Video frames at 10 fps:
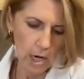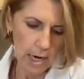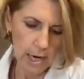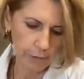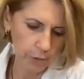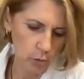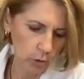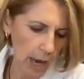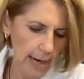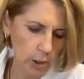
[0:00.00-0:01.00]
If you
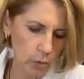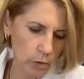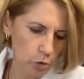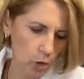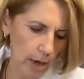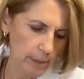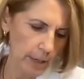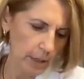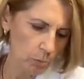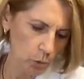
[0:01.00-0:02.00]
like, you can try to
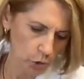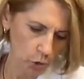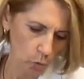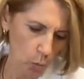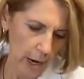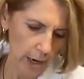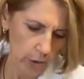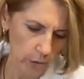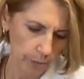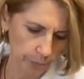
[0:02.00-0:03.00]
make it more
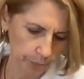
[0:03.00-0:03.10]
square